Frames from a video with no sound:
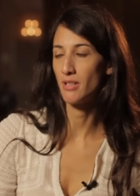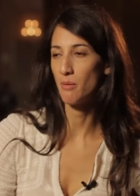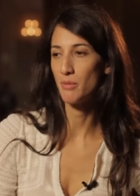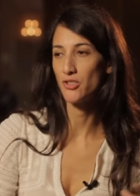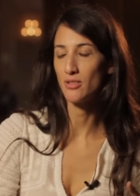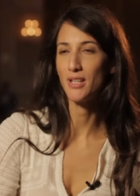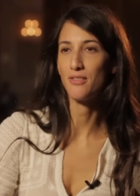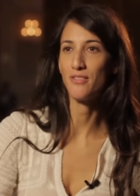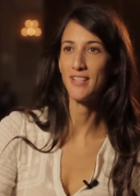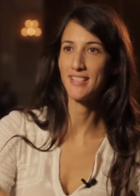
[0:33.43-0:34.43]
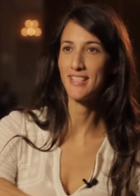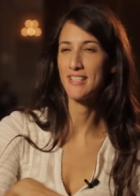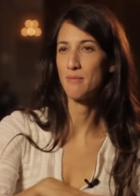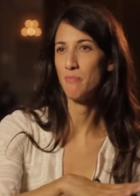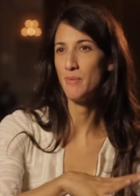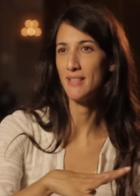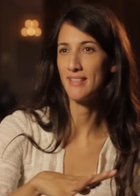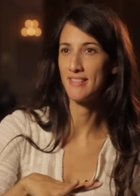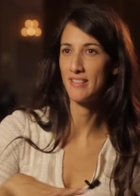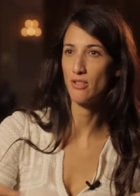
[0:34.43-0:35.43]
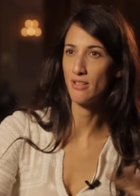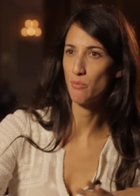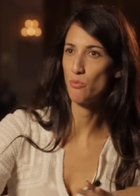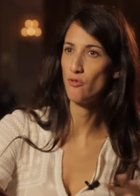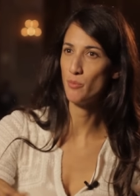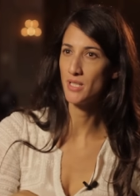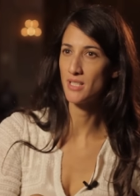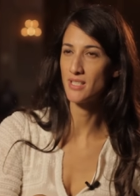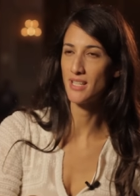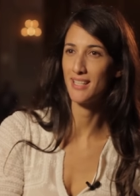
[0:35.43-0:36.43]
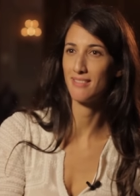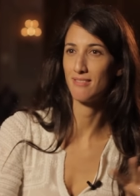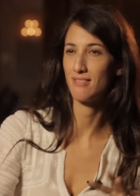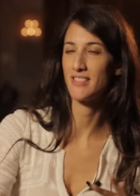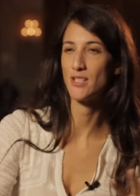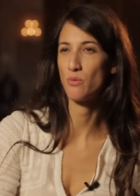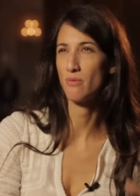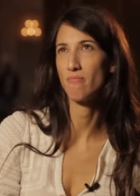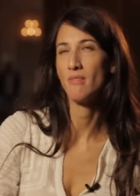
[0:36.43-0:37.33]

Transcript: coming to life has its bit like tectonic movements, and so